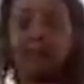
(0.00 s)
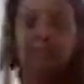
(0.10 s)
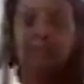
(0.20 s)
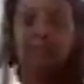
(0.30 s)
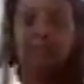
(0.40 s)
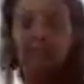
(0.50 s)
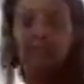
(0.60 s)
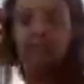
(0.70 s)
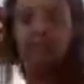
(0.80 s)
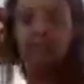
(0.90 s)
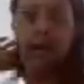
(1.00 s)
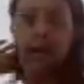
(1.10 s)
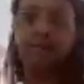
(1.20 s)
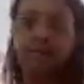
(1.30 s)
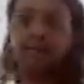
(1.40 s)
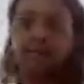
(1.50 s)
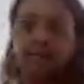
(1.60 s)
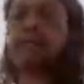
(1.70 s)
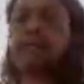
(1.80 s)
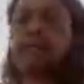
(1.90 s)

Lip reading: catch up on what's been happening lately.